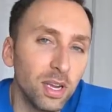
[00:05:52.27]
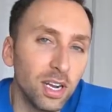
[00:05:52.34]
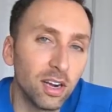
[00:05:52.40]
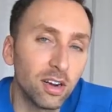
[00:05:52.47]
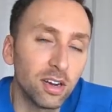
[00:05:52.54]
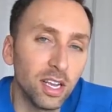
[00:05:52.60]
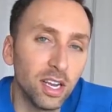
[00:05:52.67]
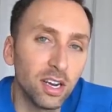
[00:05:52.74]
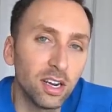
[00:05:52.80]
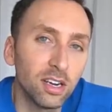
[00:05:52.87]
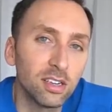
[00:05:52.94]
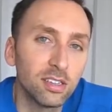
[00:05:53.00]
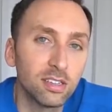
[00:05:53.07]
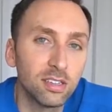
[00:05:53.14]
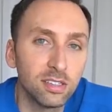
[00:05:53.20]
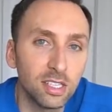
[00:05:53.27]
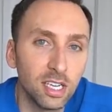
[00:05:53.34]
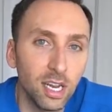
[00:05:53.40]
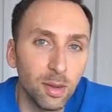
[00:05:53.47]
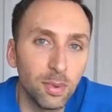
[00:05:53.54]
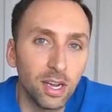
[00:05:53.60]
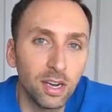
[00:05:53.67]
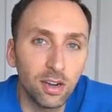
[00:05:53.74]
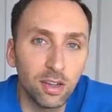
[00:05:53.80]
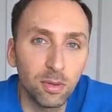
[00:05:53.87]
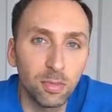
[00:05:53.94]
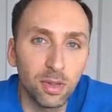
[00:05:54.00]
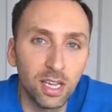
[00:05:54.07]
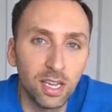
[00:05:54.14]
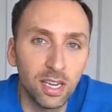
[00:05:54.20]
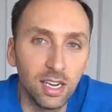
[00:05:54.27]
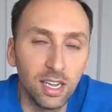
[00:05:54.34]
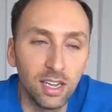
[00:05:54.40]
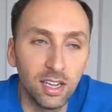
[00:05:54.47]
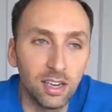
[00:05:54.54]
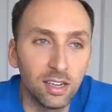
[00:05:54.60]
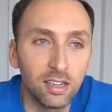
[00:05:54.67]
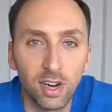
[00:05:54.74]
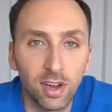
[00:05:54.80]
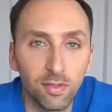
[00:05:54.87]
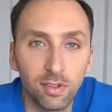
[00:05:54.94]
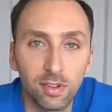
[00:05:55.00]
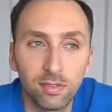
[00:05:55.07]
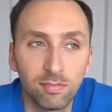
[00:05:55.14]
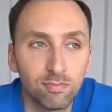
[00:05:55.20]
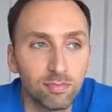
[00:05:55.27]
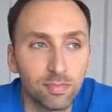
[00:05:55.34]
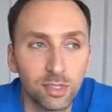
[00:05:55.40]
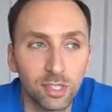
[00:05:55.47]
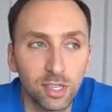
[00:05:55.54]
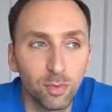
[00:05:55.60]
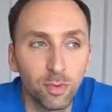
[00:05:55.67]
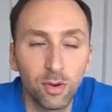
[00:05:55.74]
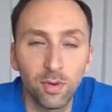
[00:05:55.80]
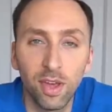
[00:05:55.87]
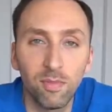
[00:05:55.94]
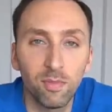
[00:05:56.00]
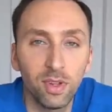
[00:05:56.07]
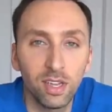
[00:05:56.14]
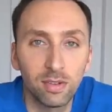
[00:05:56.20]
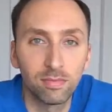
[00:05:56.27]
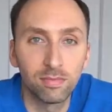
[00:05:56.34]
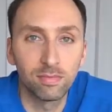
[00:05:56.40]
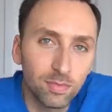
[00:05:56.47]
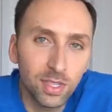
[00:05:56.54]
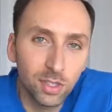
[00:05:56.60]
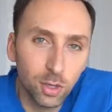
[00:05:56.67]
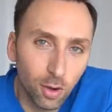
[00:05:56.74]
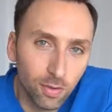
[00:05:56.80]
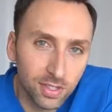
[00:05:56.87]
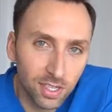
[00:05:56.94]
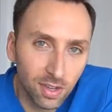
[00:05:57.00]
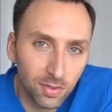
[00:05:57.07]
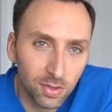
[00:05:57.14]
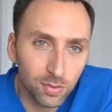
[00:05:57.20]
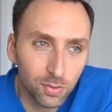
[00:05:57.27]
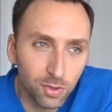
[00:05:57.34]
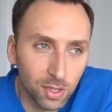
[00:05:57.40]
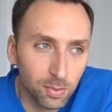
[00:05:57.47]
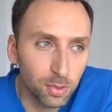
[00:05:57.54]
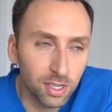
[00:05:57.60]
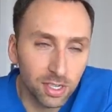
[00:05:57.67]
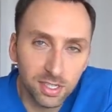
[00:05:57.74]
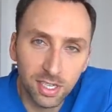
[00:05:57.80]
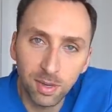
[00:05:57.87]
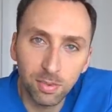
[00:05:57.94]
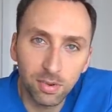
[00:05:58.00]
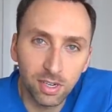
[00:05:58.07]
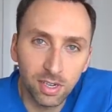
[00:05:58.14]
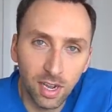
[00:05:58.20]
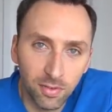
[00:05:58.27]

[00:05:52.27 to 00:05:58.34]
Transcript: being our year to get back on the plane and travel somewhere we haven't been. This COVID stuff is really putting a damper on